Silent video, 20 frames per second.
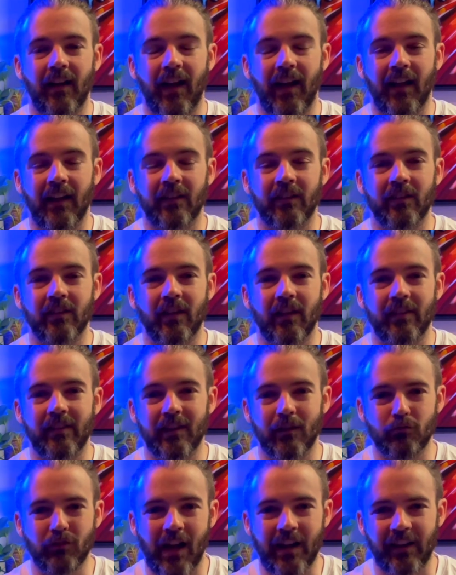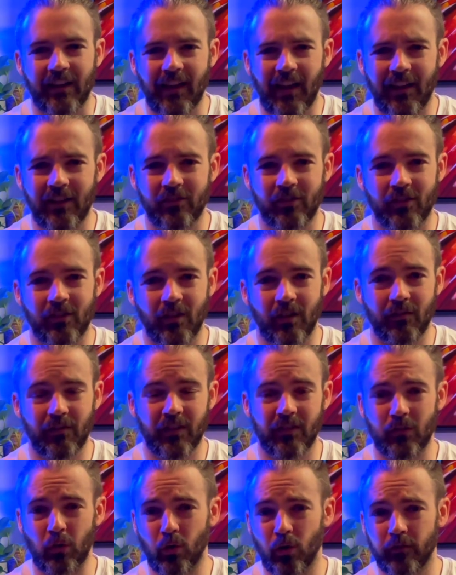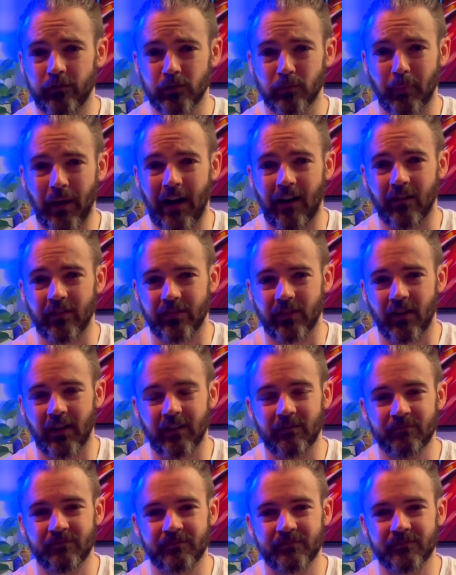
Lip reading: and the eradication of this awful parasite.